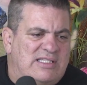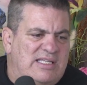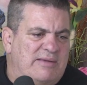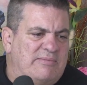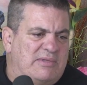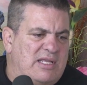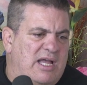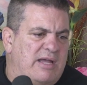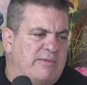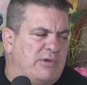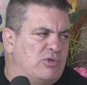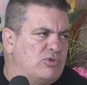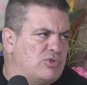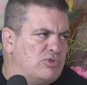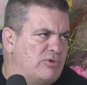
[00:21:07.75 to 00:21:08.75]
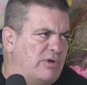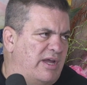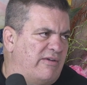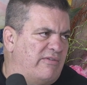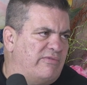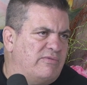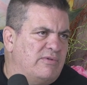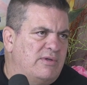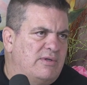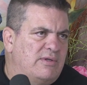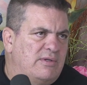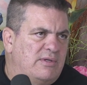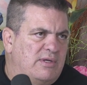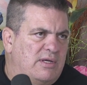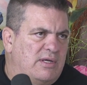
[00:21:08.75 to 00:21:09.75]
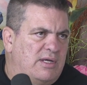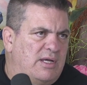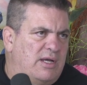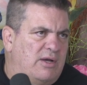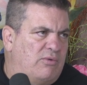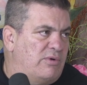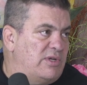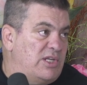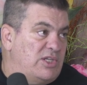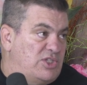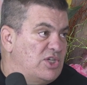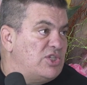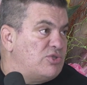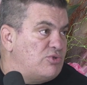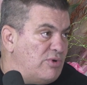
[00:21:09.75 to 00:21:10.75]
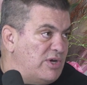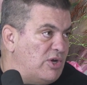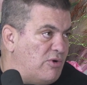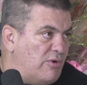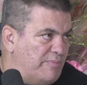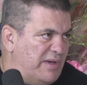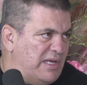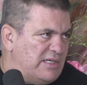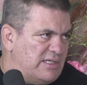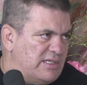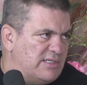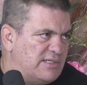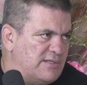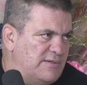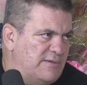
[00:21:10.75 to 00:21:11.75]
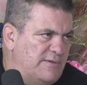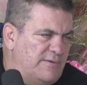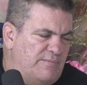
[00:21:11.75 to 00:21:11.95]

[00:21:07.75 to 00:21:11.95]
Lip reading: the same time I used to have when they're just training competitors.